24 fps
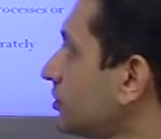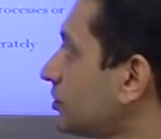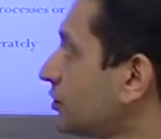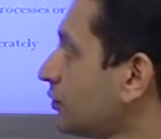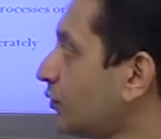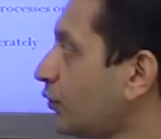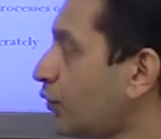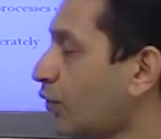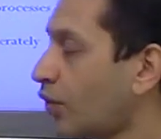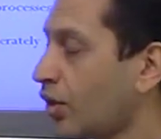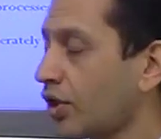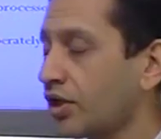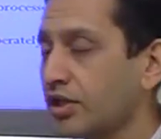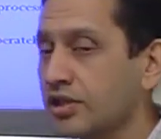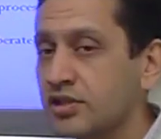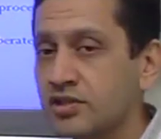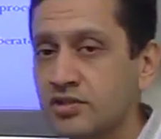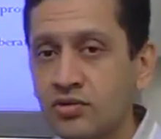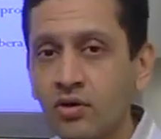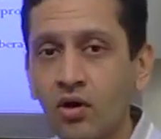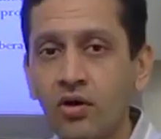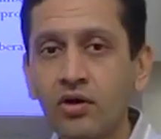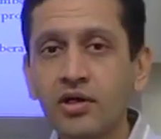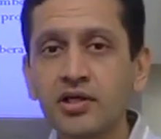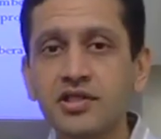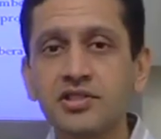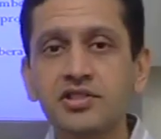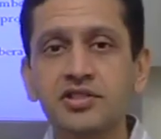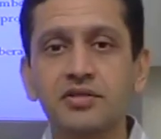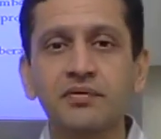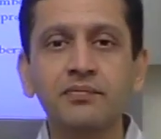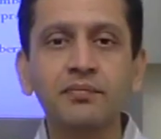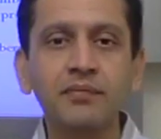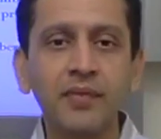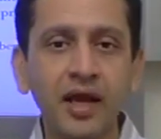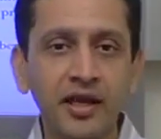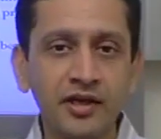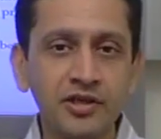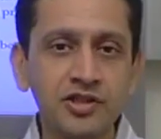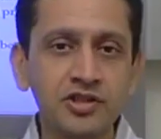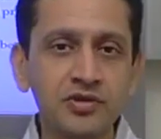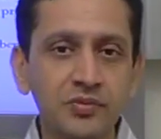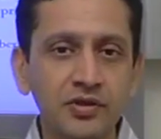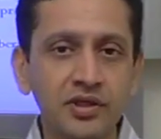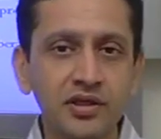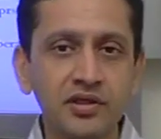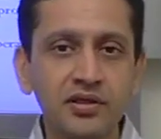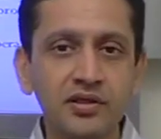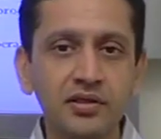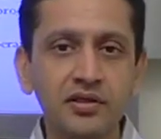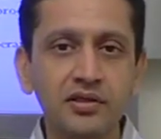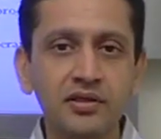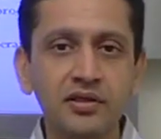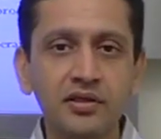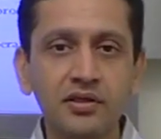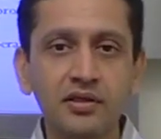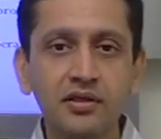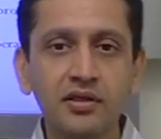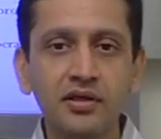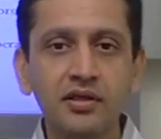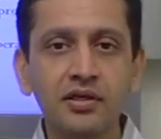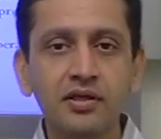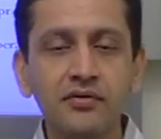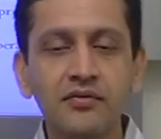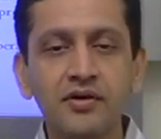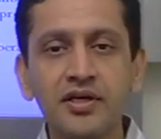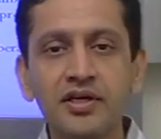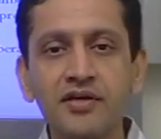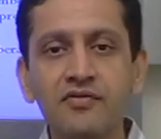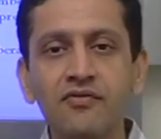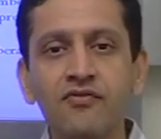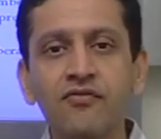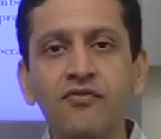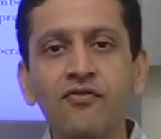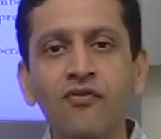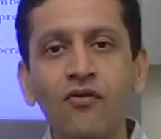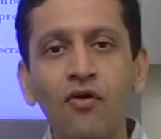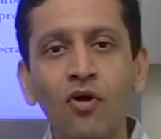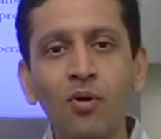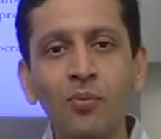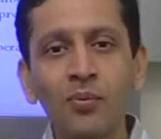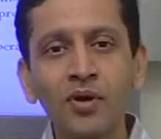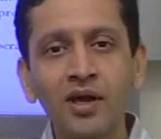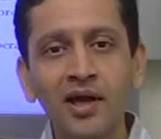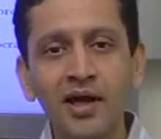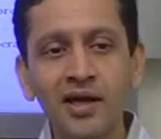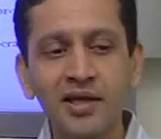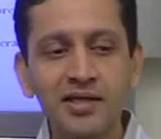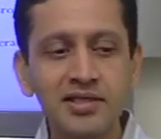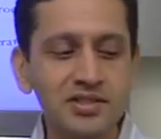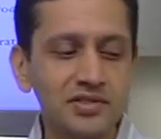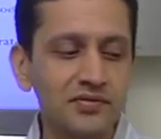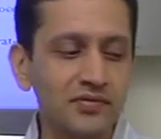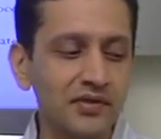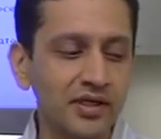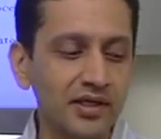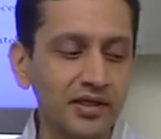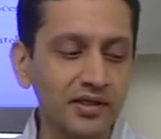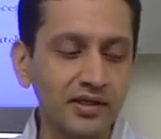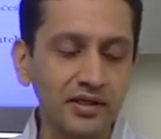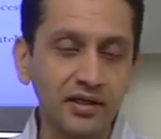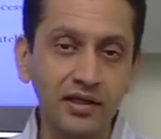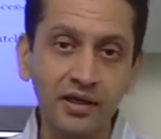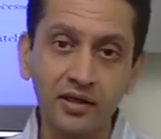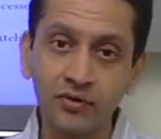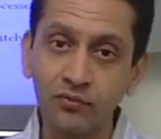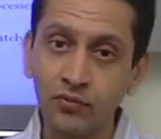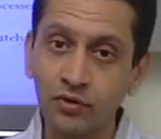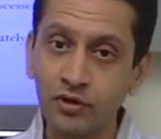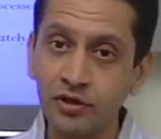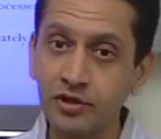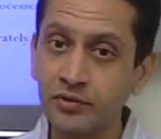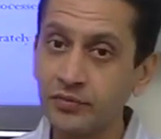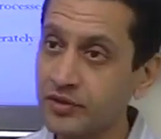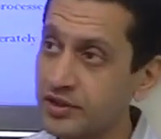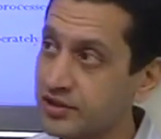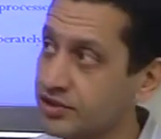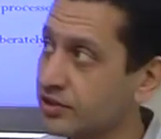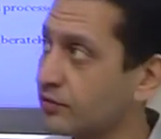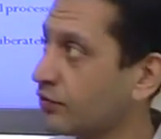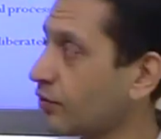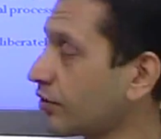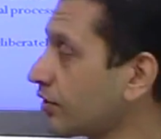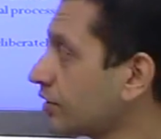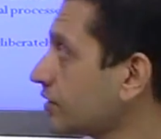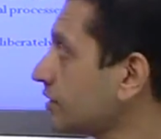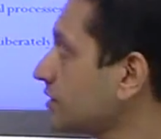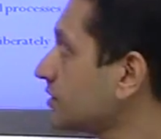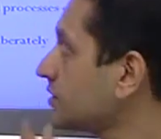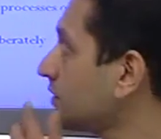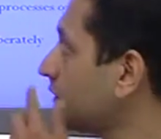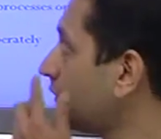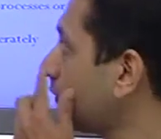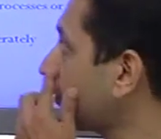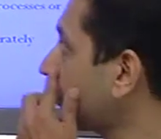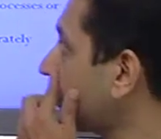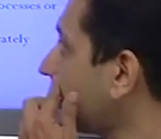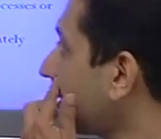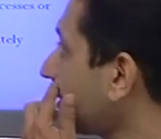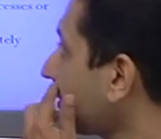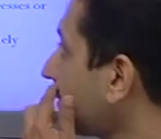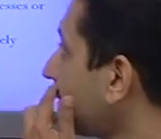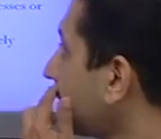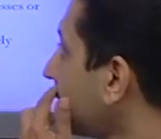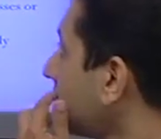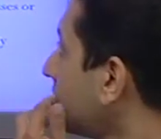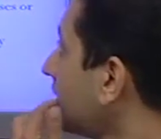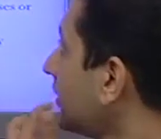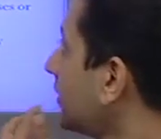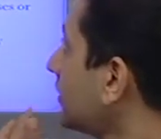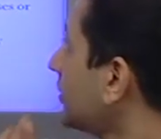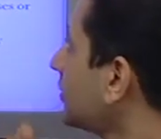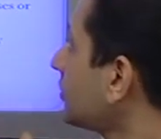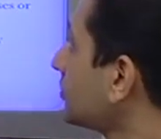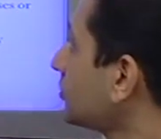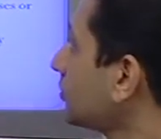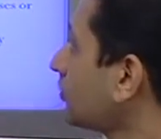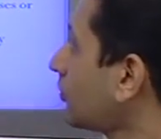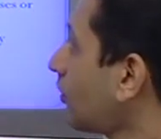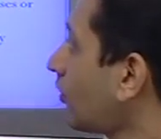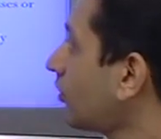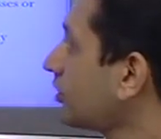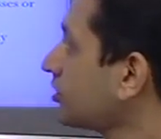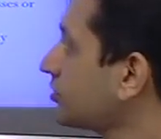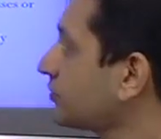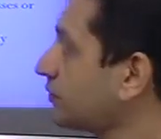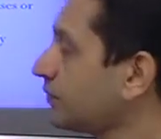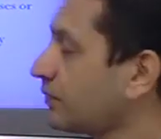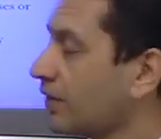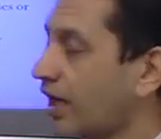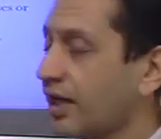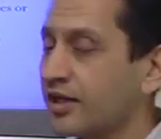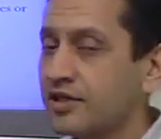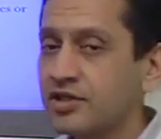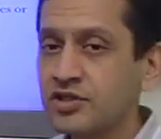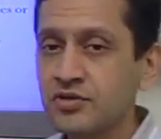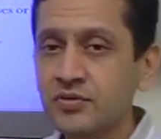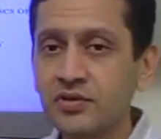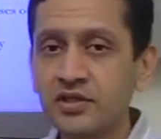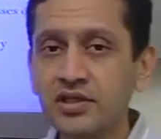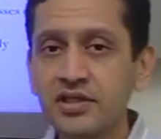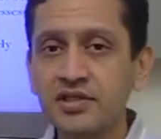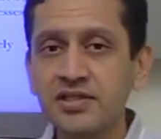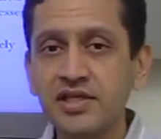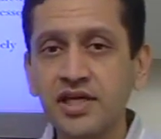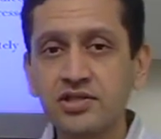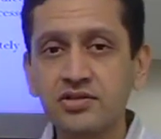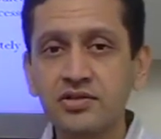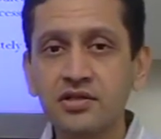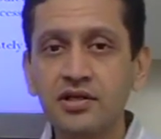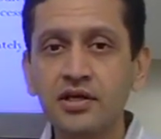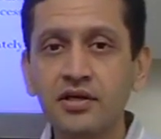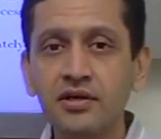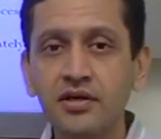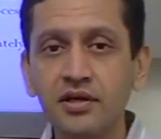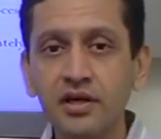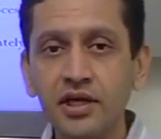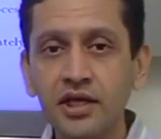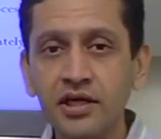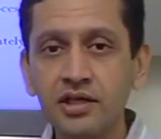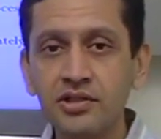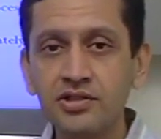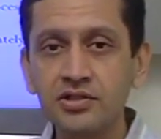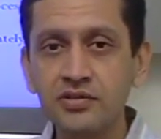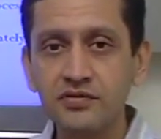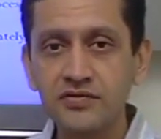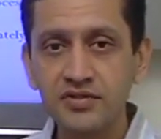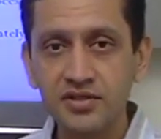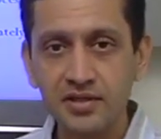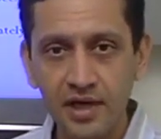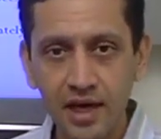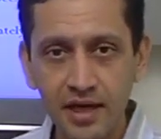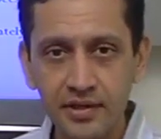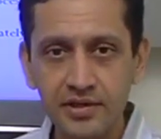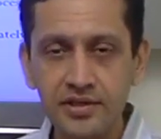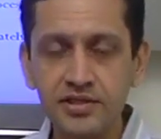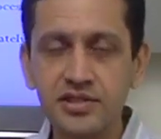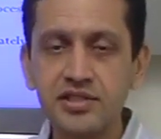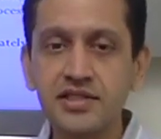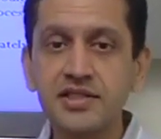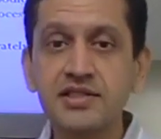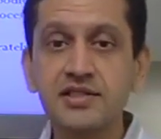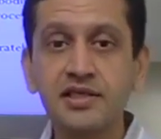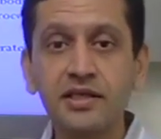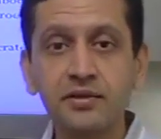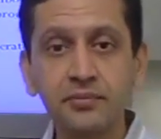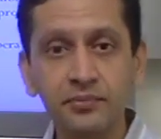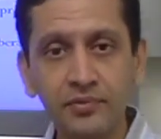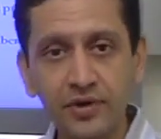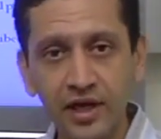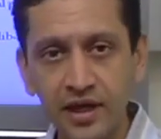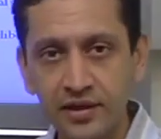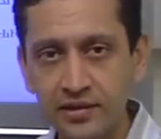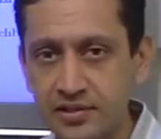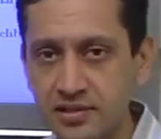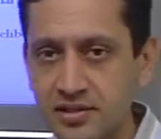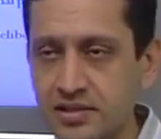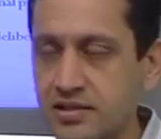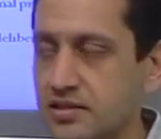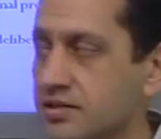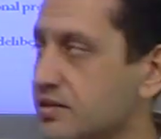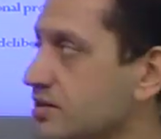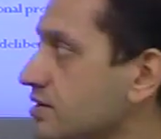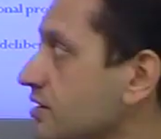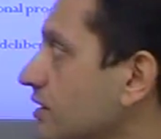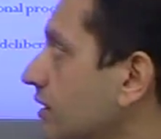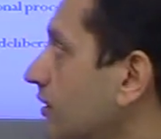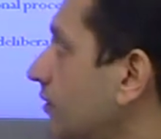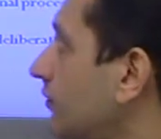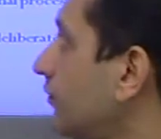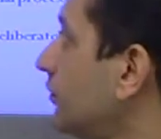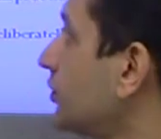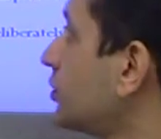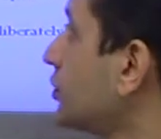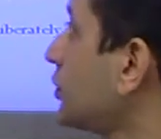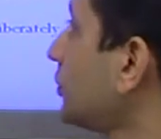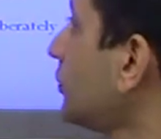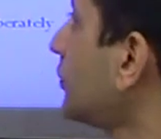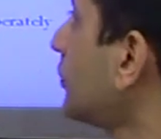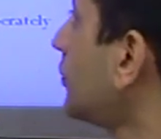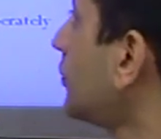So what is knowledge management in a very formalized way, and what it means and what it is looked at? So knowledge management is actually a range of strategies and practices which